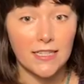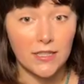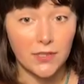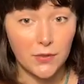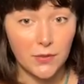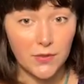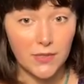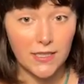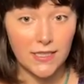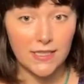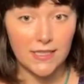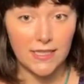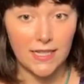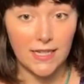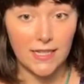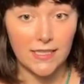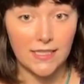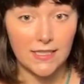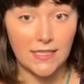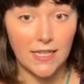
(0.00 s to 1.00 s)
Lucy
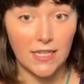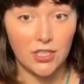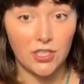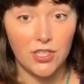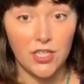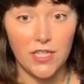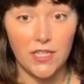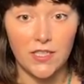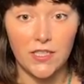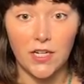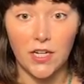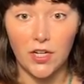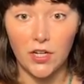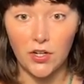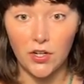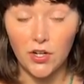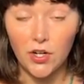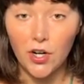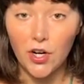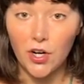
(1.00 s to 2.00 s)
says that she's
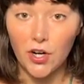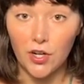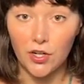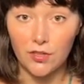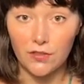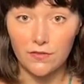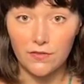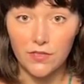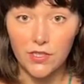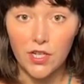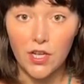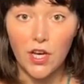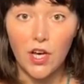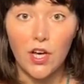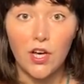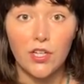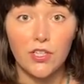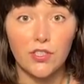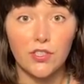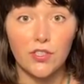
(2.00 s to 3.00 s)
unnerved.
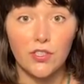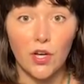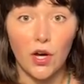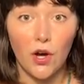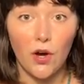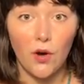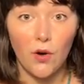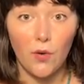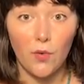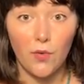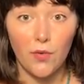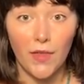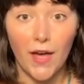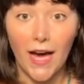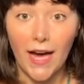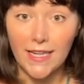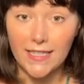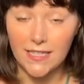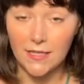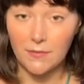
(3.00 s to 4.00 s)
So
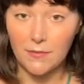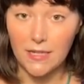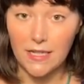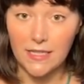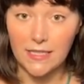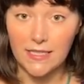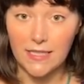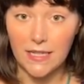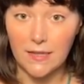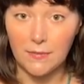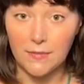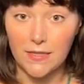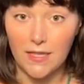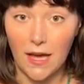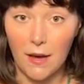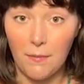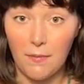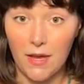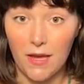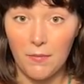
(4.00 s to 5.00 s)
that to me seems that
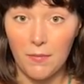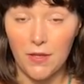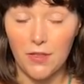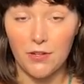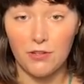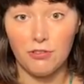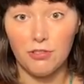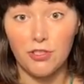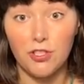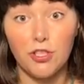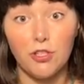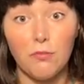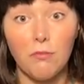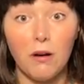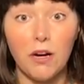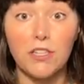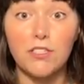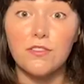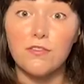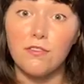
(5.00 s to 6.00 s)
maybe there's too
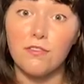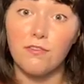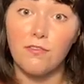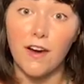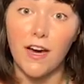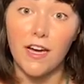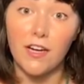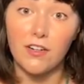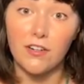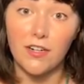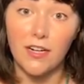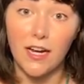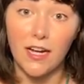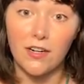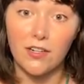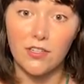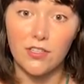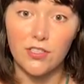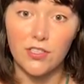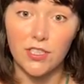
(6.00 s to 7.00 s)
much of the fiery
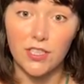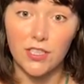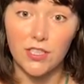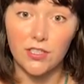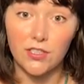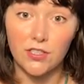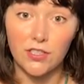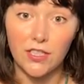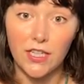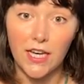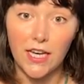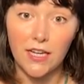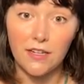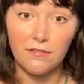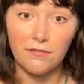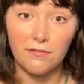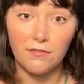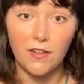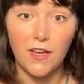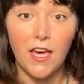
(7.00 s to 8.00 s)
energy in your
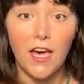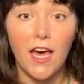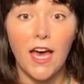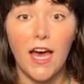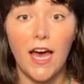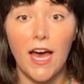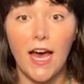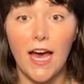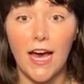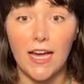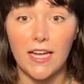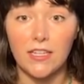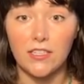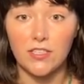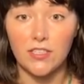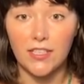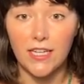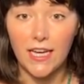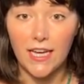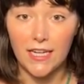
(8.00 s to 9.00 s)
life. And
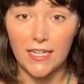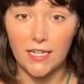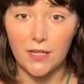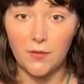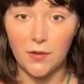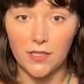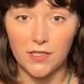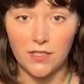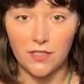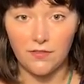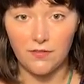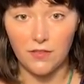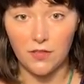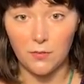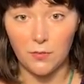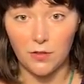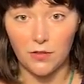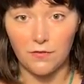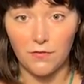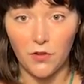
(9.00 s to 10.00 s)
Katie wants to feel
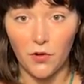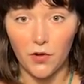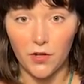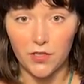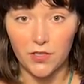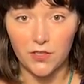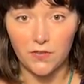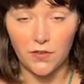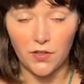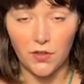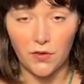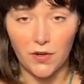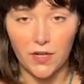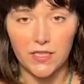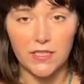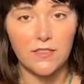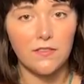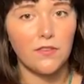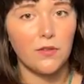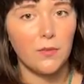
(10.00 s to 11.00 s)
more focused for the
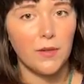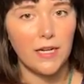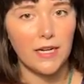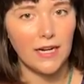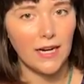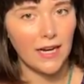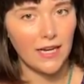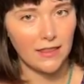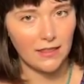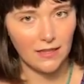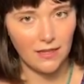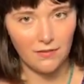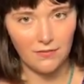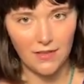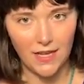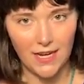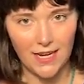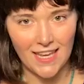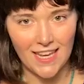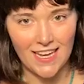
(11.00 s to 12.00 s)
rest of the week. I love
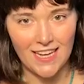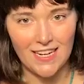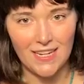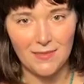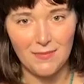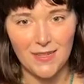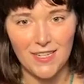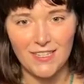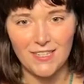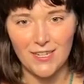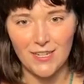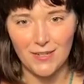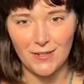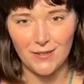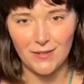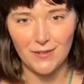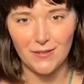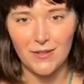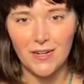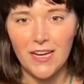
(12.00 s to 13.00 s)
that, Katie. Me
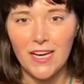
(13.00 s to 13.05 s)
too.